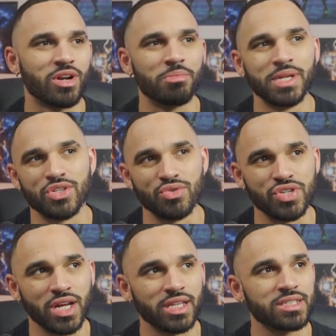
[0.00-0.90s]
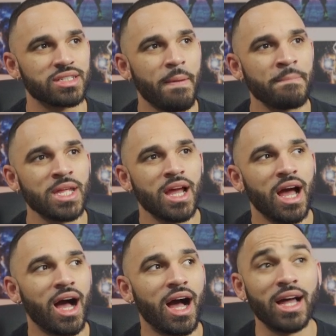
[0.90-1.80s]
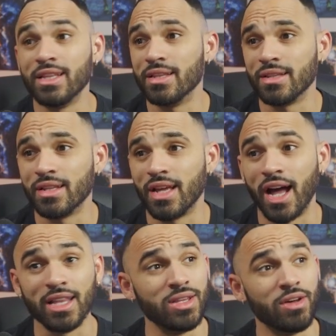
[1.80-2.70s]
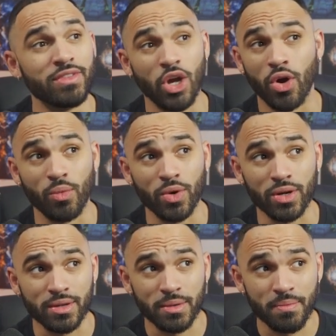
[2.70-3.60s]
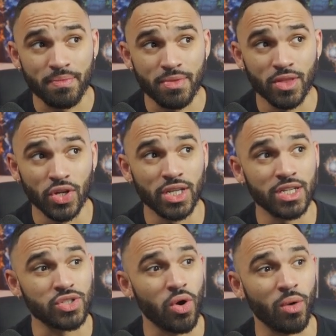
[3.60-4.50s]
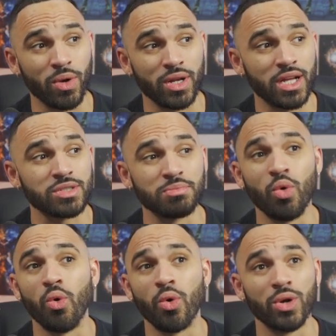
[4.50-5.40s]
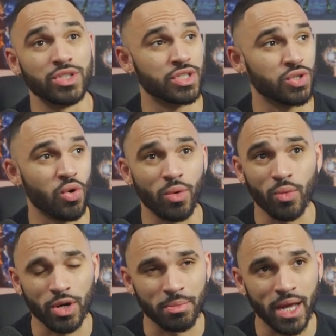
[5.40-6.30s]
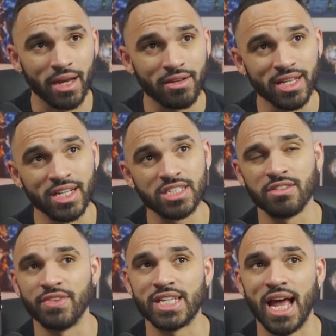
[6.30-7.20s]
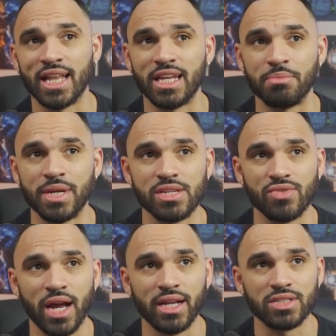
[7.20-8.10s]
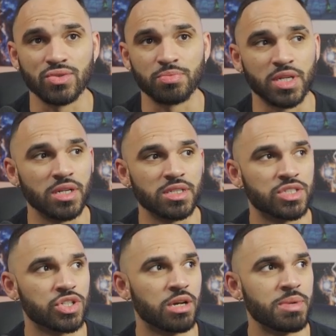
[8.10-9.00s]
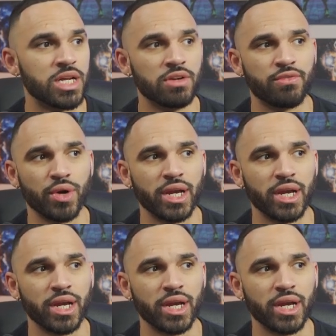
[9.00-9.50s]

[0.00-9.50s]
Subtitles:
to be too jealous. I love the artwork. Look at this artwork. That's some gorgeous artwork, man. And this is a vitality piece, right? So it's going to be good for a